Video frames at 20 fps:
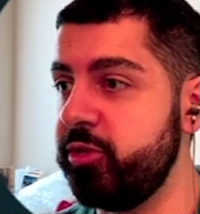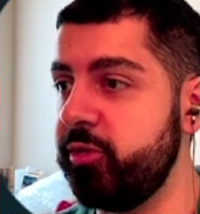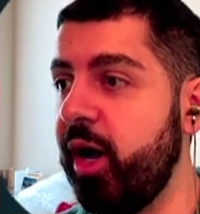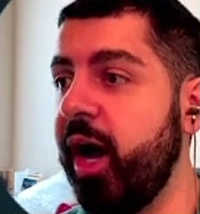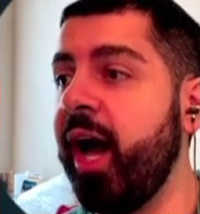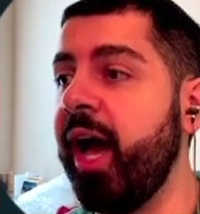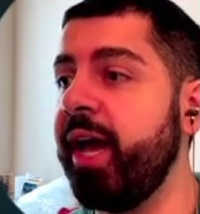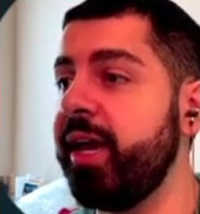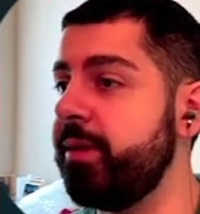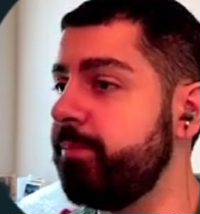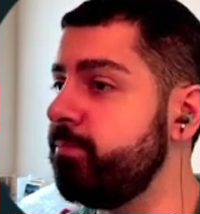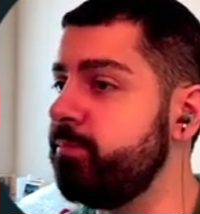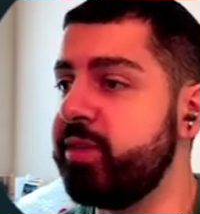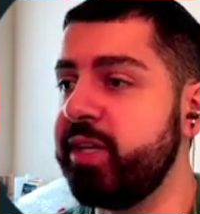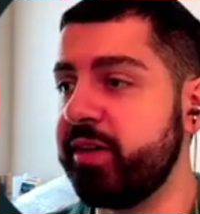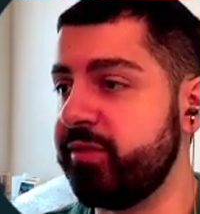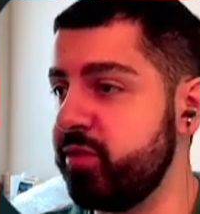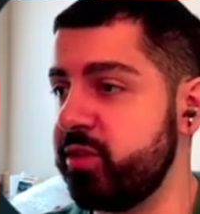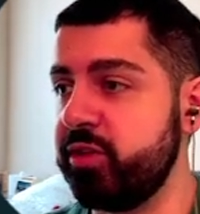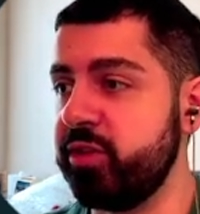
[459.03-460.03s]
I am
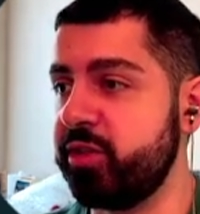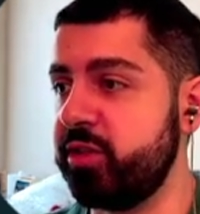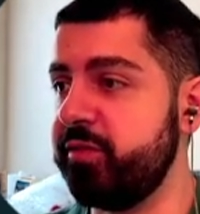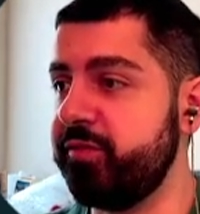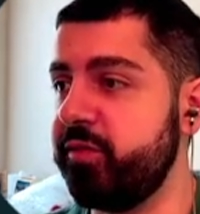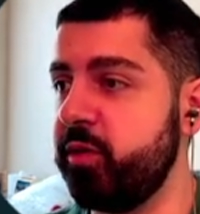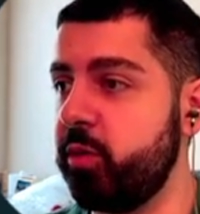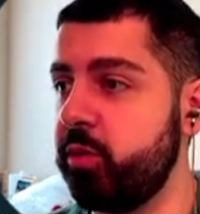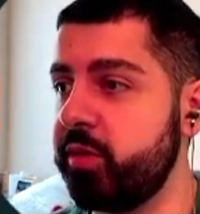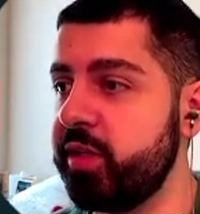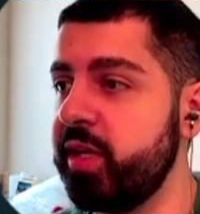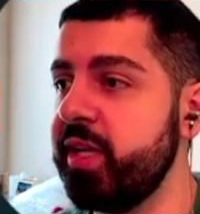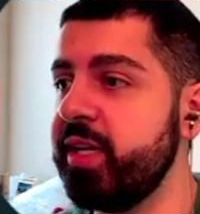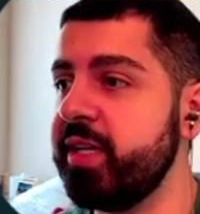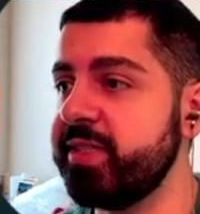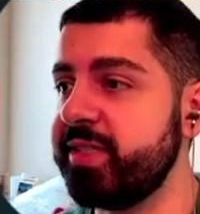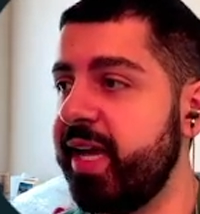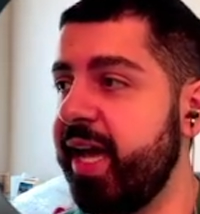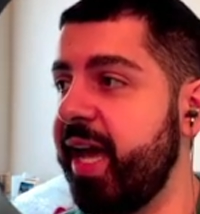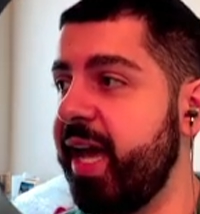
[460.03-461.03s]
definitely looking forward
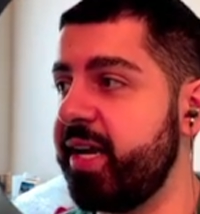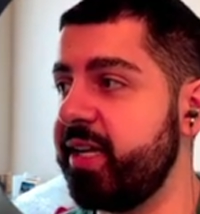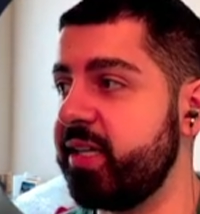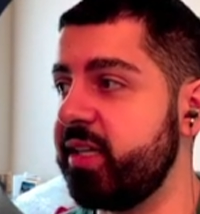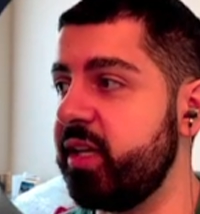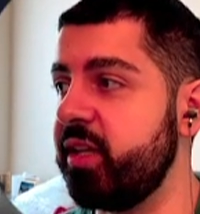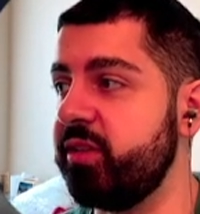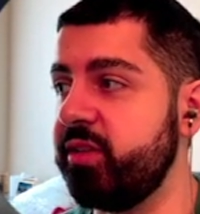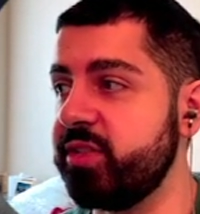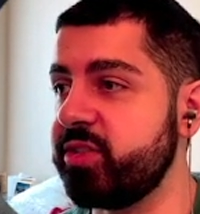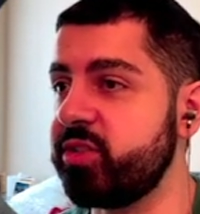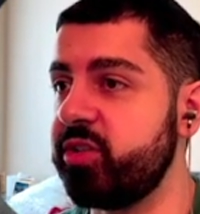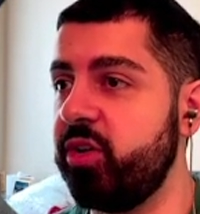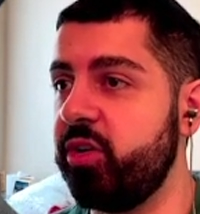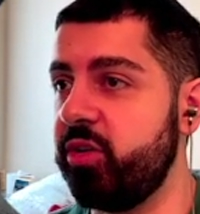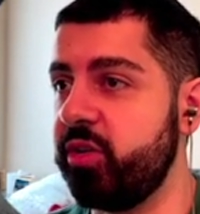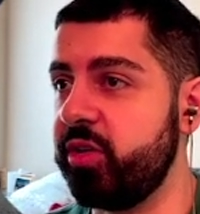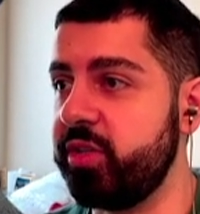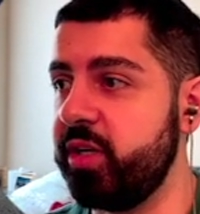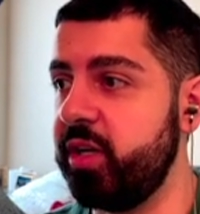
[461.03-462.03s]
to adding this
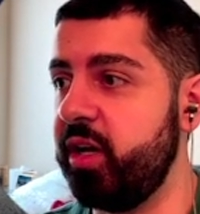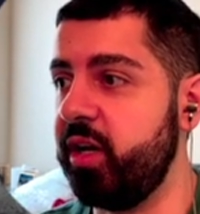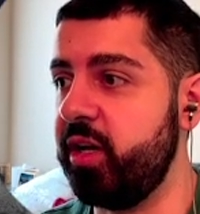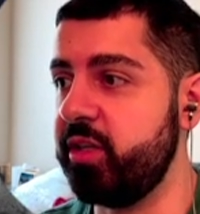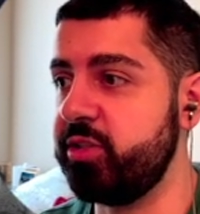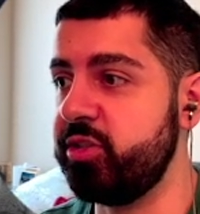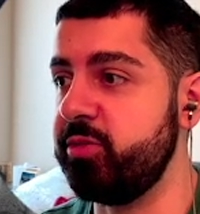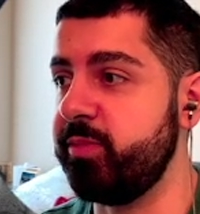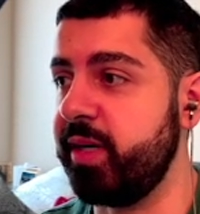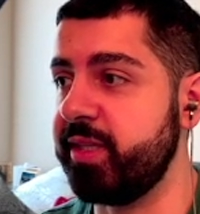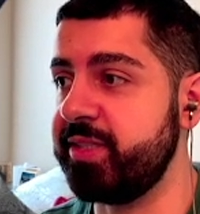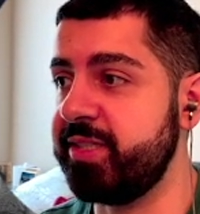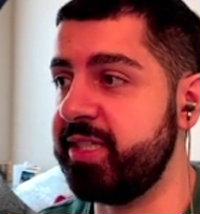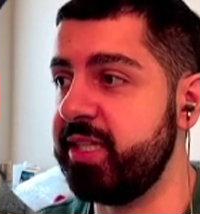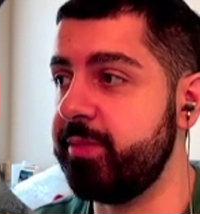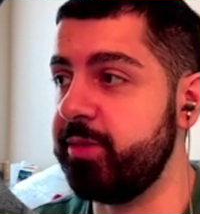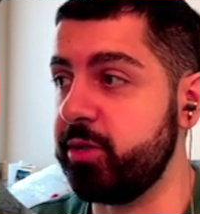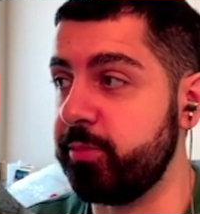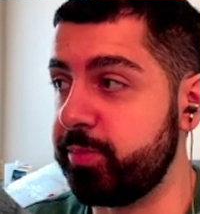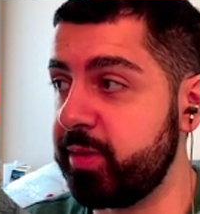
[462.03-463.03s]
card to my team.
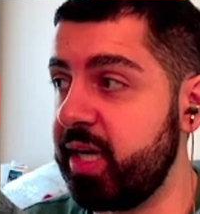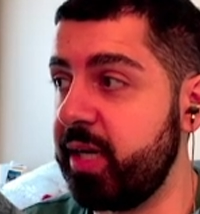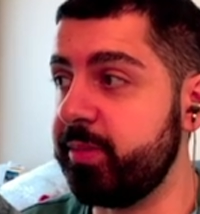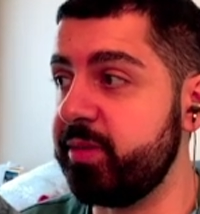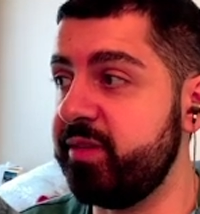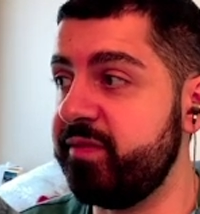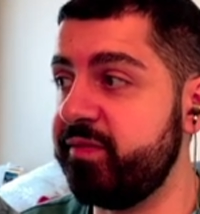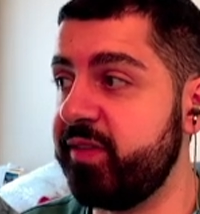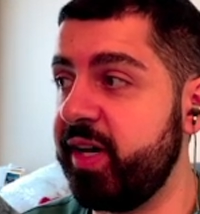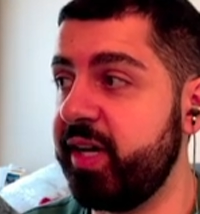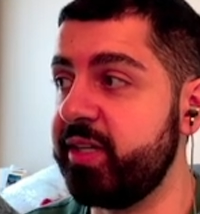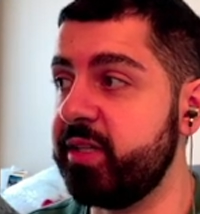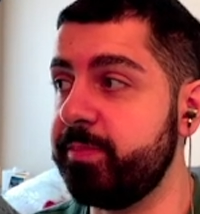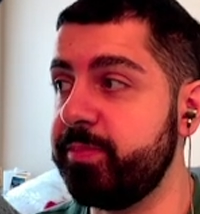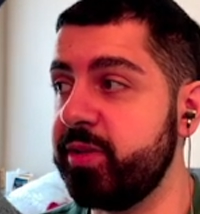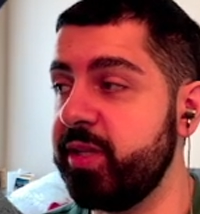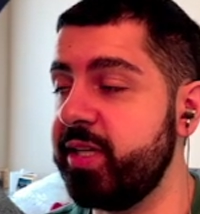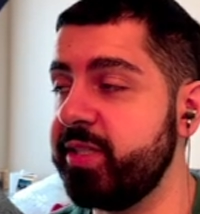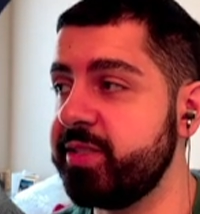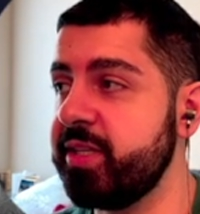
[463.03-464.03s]
He'll probably find a
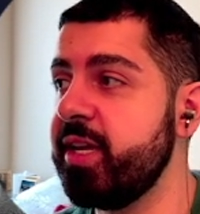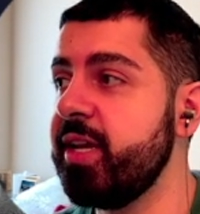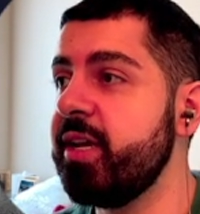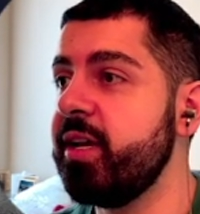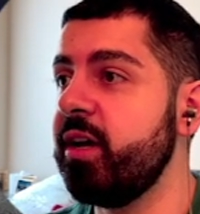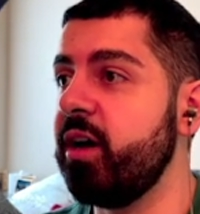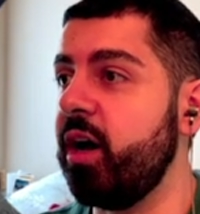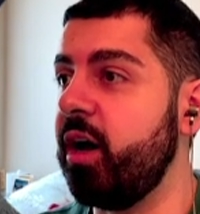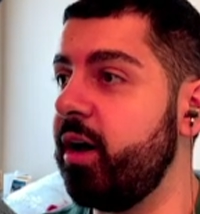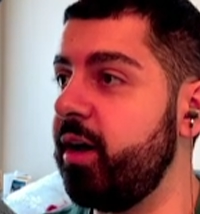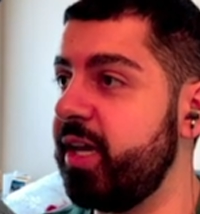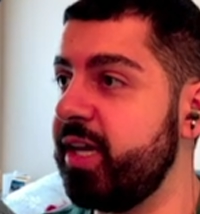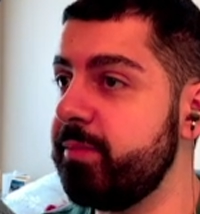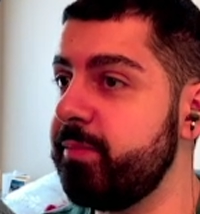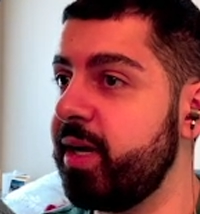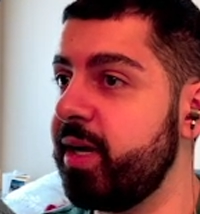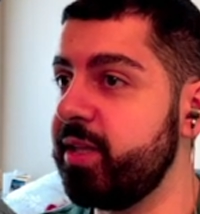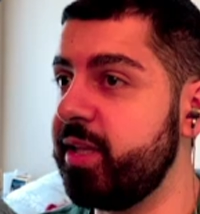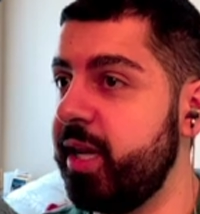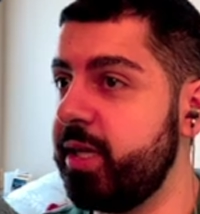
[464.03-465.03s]
place in my
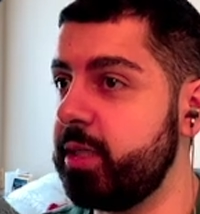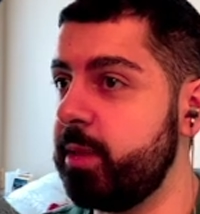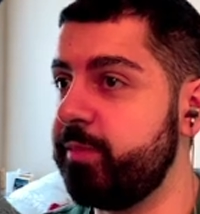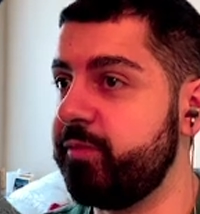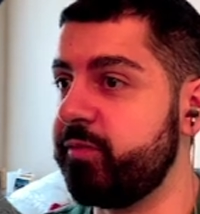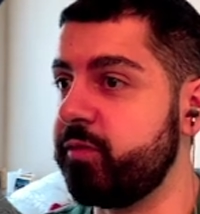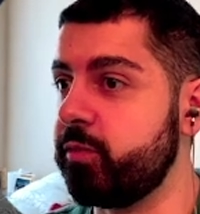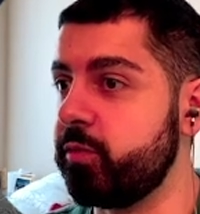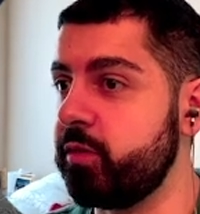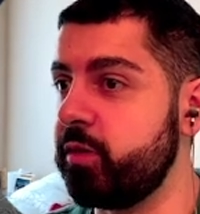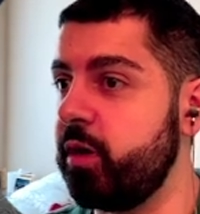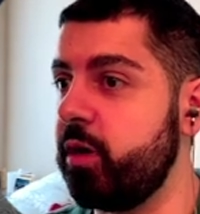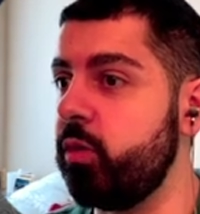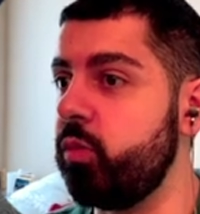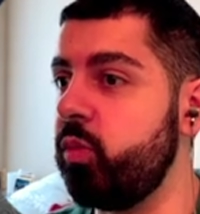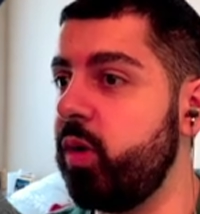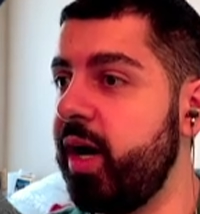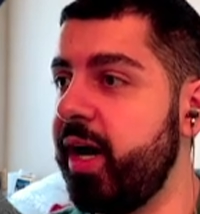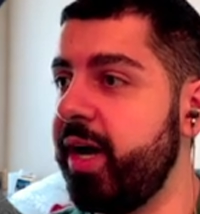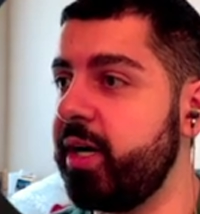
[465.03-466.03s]
lineup for a
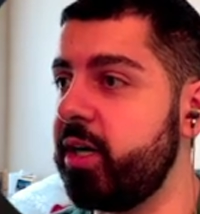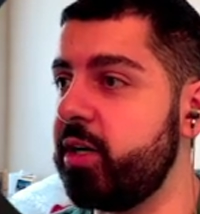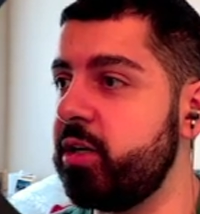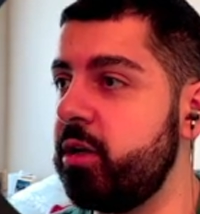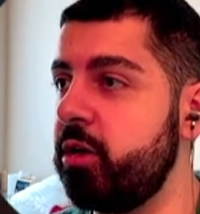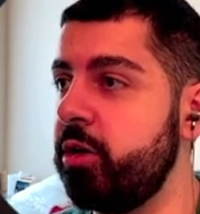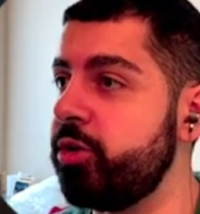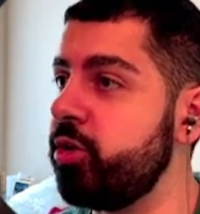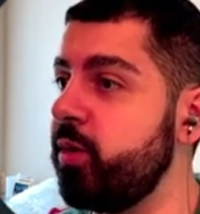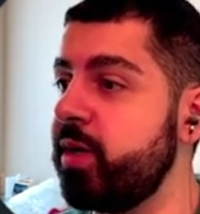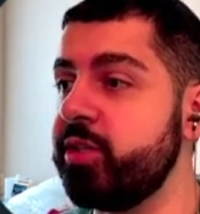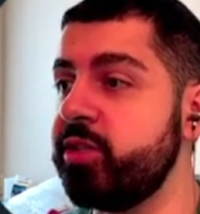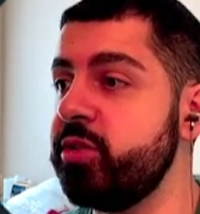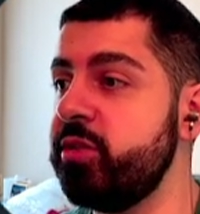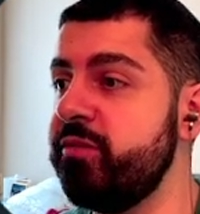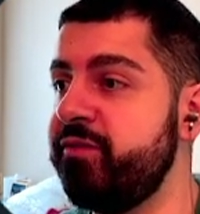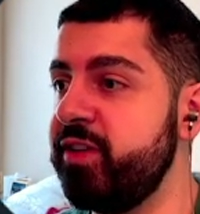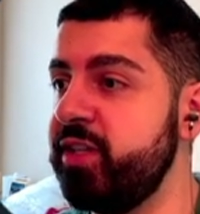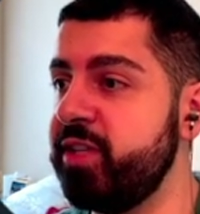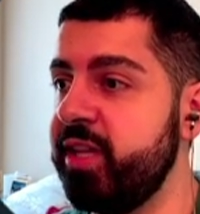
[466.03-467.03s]
while, although I do
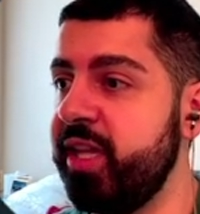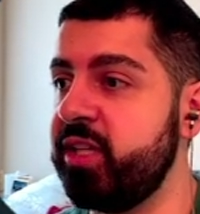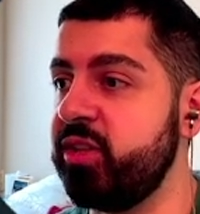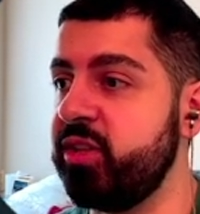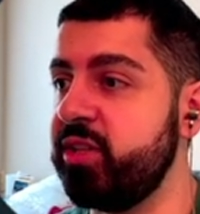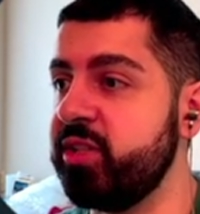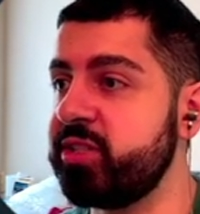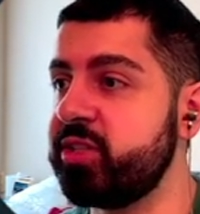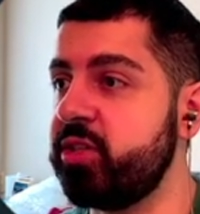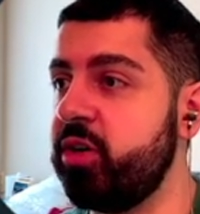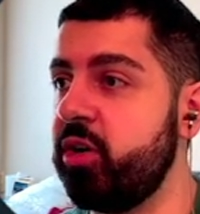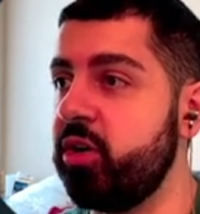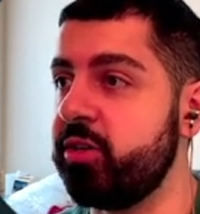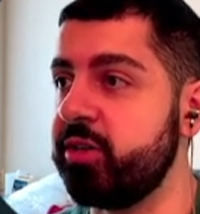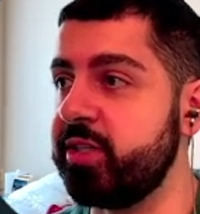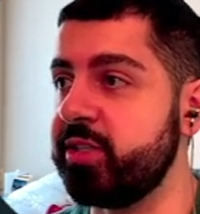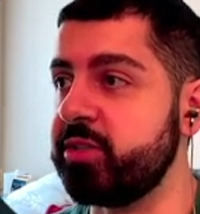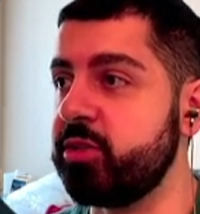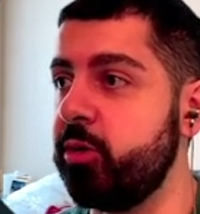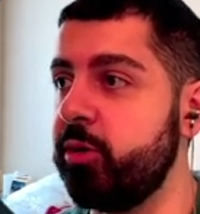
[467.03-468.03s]
feel like this card
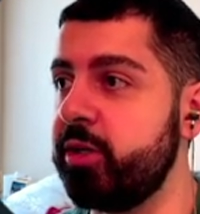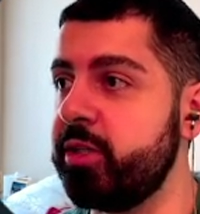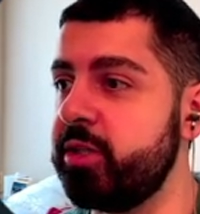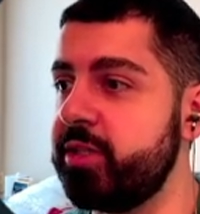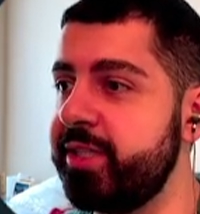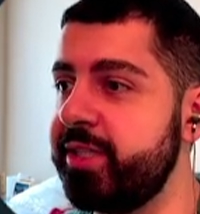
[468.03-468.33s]
is going to,